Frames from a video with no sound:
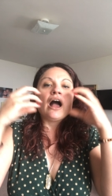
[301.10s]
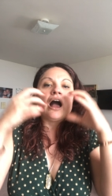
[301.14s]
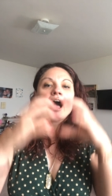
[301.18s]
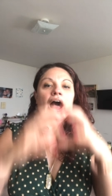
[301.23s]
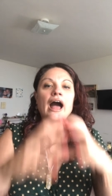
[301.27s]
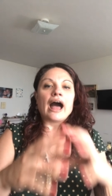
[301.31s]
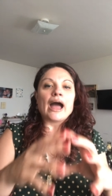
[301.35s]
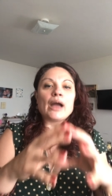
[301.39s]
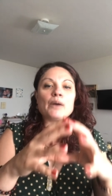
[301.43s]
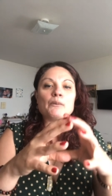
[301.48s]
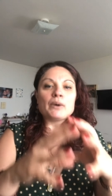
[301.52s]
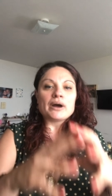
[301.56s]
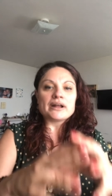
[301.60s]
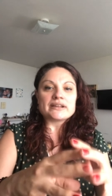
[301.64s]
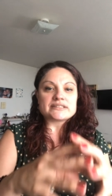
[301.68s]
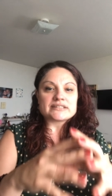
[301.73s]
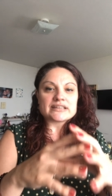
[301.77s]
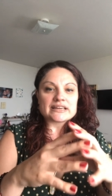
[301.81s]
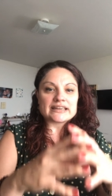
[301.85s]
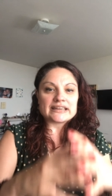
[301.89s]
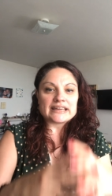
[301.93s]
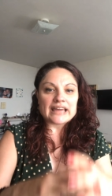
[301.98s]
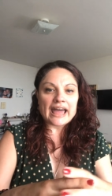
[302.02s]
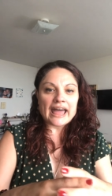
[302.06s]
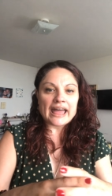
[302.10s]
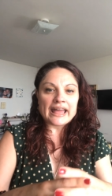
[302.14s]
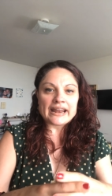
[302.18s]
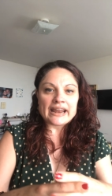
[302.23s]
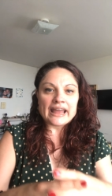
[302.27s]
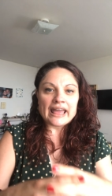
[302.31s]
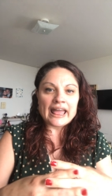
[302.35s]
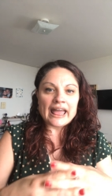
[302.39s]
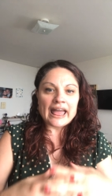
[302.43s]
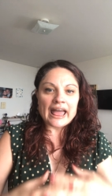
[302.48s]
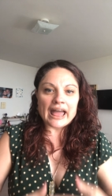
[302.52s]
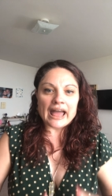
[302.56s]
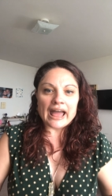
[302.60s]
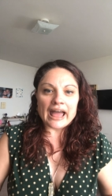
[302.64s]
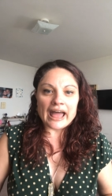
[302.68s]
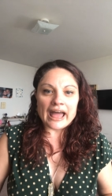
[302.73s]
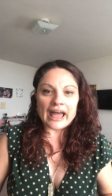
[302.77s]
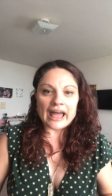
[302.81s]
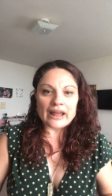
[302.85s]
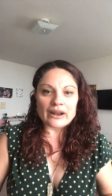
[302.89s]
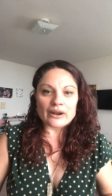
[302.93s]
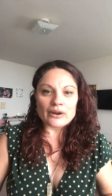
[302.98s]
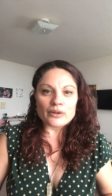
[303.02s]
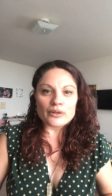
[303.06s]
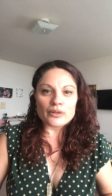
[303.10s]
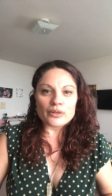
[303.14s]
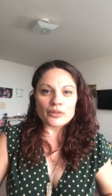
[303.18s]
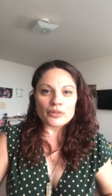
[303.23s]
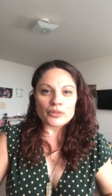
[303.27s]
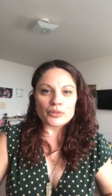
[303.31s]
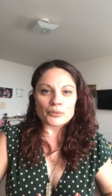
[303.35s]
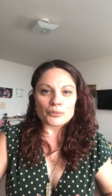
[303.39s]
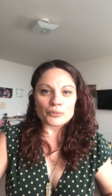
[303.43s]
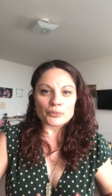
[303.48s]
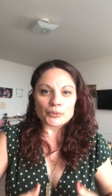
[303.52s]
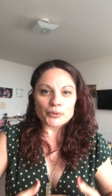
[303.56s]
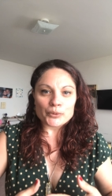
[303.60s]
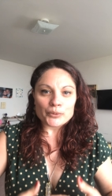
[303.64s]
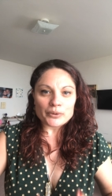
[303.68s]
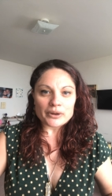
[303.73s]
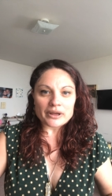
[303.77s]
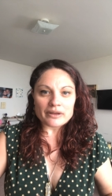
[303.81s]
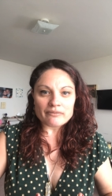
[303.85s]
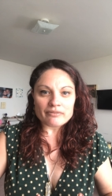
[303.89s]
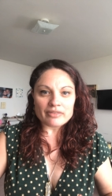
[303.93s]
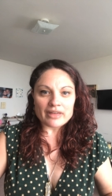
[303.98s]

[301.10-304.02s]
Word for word: I want to get at the root of